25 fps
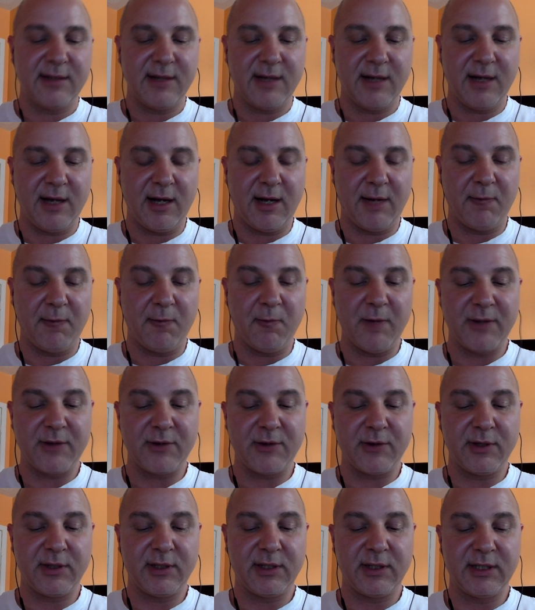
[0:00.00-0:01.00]

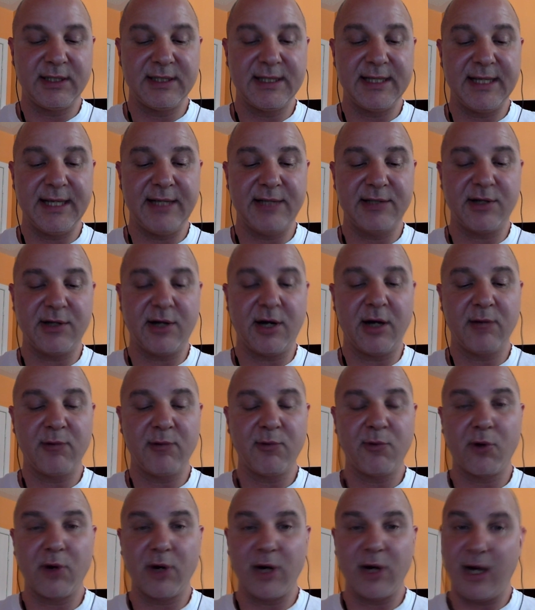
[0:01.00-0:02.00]
whether it contains
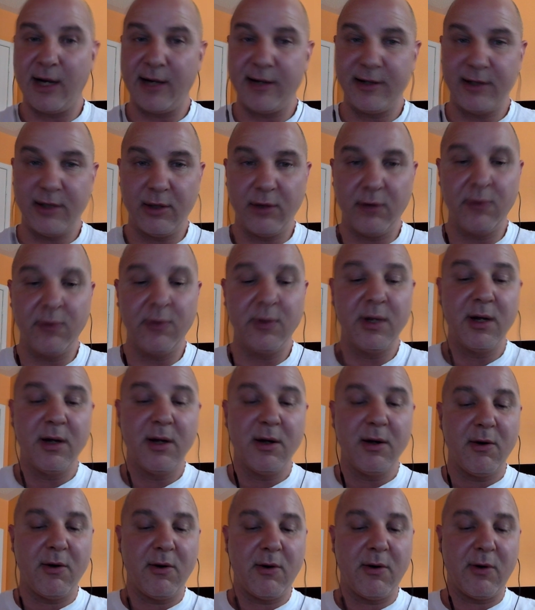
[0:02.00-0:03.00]
onboard audio
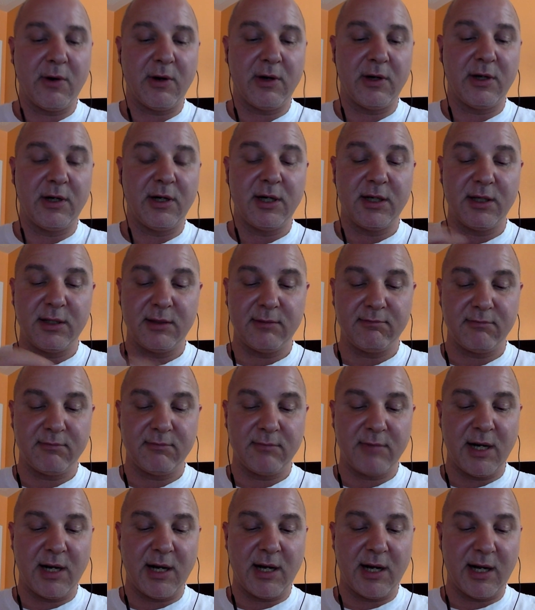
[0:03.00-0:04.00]
or
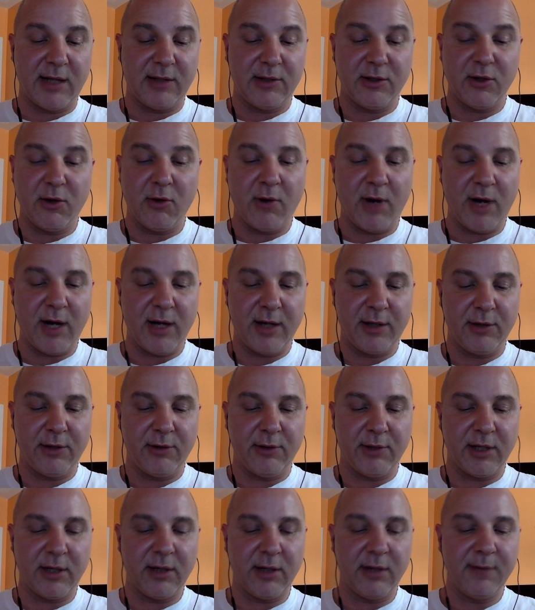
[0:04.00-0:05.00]
no audio
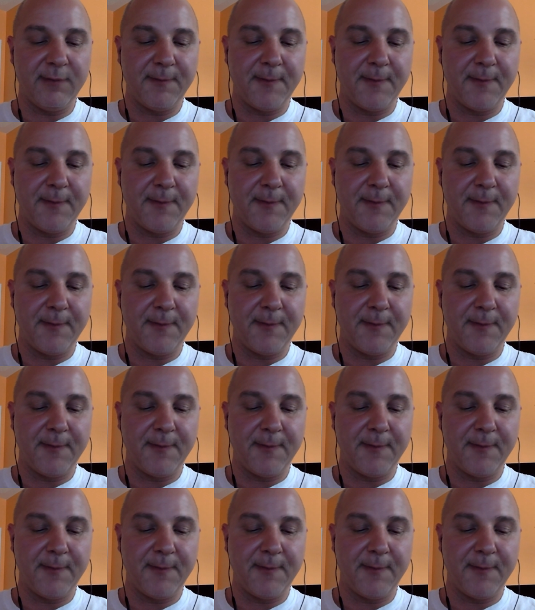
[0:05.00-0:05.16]
at all.